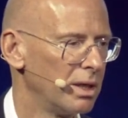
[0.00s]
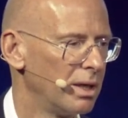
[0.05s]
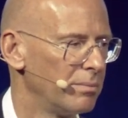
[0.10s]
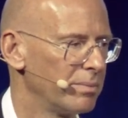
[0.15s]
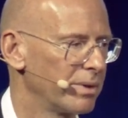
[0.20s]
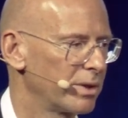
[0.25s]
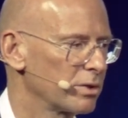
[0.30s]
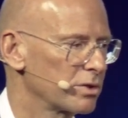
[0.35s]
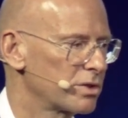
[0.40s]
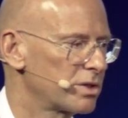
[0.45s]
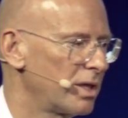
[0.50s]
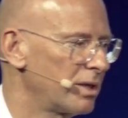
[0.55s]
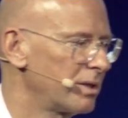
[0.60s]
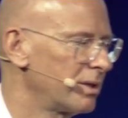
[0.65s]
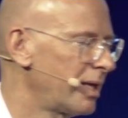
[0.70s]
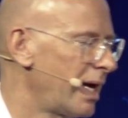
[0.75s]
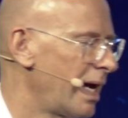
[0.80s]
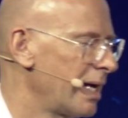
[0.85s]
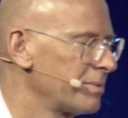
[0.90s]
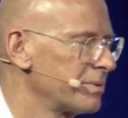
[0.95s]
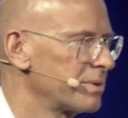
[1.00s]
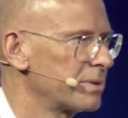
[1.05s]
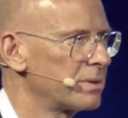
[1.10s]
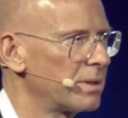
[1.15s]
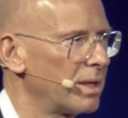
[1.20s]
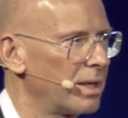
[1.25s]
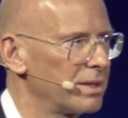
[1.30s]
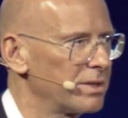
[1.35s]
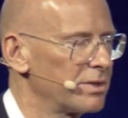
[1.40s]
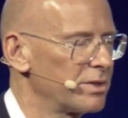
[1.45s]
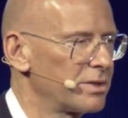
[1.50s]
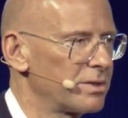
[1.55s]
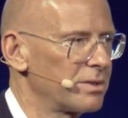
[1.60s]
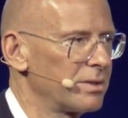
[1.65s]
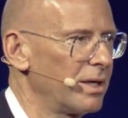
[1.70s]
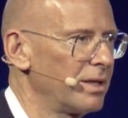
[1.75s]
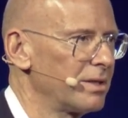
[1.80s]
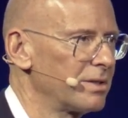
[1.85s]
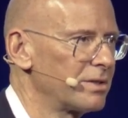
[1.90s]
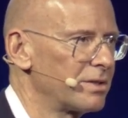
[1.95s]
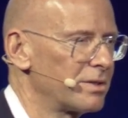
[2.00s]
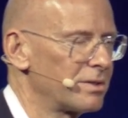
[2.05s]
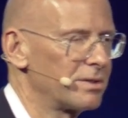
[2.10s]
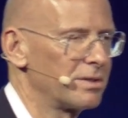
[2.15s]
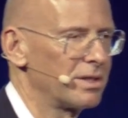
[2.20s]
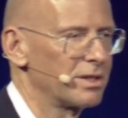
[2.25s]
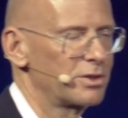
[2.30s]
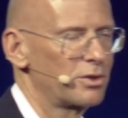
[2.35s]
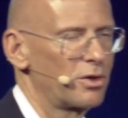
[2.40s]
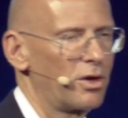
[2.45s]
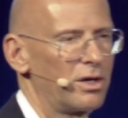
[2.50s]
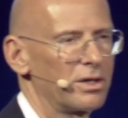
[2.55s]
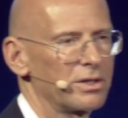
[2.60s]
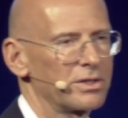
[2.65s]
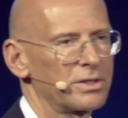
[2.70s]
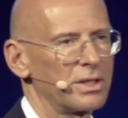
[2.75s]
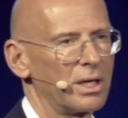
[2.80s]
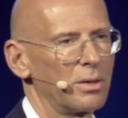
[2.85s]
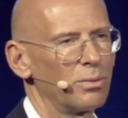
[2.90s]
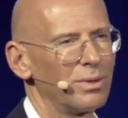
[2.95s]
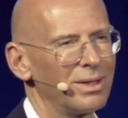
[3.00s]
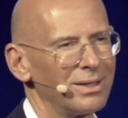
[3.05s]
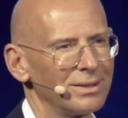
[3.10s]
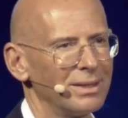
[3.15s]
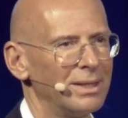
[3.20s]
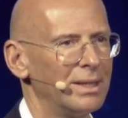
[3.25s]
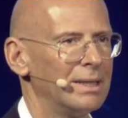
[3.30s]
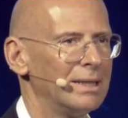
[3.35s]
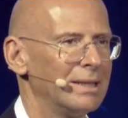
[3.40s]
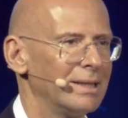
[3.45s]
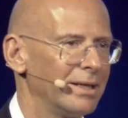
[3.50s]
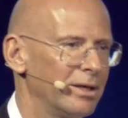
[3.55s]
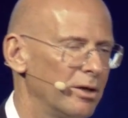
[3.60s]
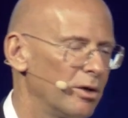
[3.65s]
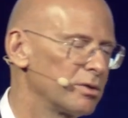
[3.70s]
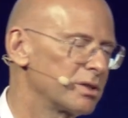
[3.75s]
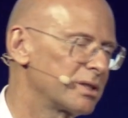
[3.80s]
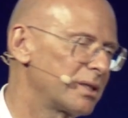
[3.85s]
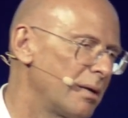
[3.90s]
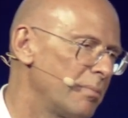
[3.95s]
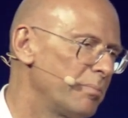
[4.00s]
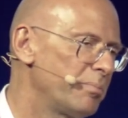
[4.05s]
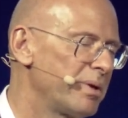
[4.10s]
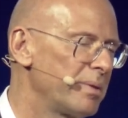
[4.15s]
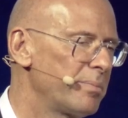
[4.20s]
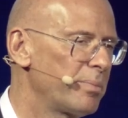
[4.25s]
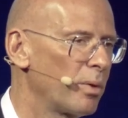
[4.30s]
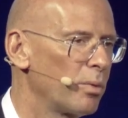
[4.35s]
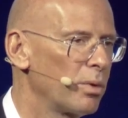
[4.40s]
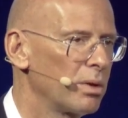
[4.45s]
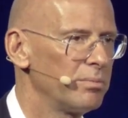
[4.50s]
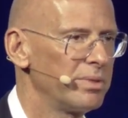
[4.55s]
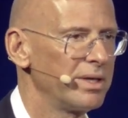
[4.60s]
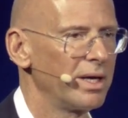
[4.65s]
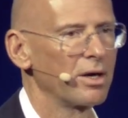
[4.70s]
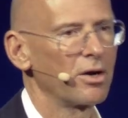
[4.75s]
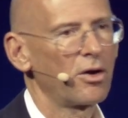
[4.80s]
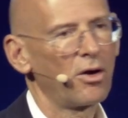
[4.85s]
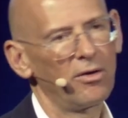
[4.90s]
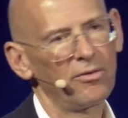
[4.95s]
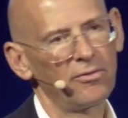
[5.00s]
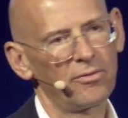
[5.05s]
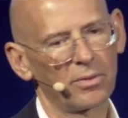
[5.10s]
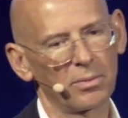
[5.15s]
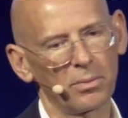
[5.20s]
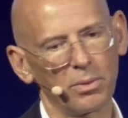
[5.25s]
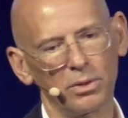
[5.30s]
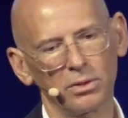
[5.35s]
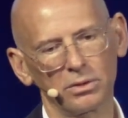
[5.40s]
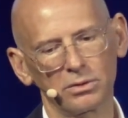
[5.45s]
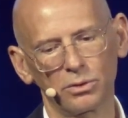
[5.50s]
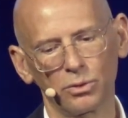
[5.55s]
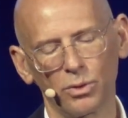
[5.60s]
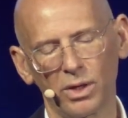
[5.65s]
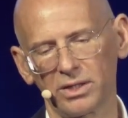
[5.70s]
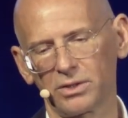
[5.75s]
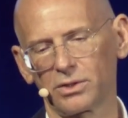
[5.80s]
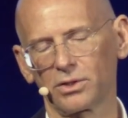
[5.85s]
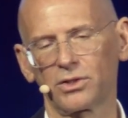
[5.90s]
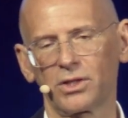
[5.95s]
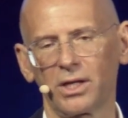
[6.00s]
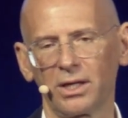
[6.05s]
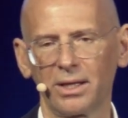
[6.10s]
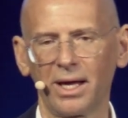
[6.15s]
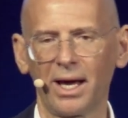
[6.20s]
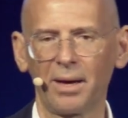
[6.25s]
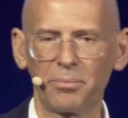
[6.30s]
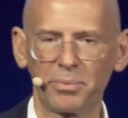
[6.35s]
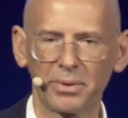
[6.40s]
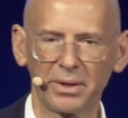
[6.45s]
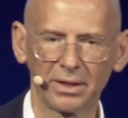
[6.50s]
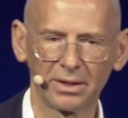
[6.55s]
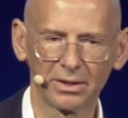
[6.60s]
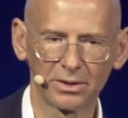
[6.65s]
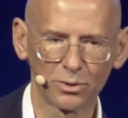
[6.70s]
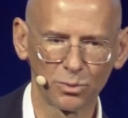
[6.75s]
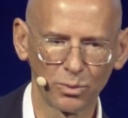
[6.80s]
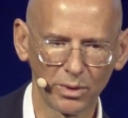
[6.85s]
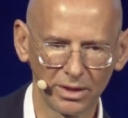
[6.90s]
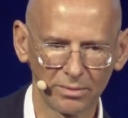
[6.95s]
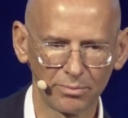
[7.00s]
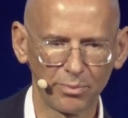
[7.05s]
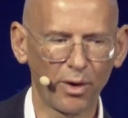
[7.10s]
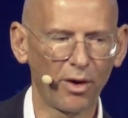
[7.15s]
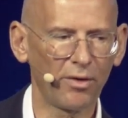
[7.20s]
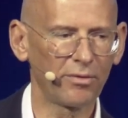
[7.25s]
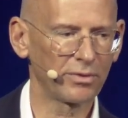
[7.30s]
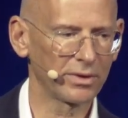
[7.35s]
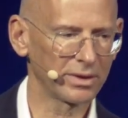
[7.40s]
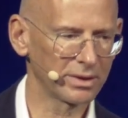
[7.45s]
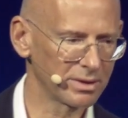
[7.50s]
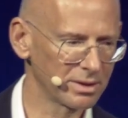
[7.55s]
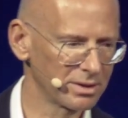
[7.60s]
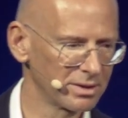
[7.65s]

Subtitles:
Because sometimes, as the scholars say, well, some people will be uncomfortable to associate happiness with profit.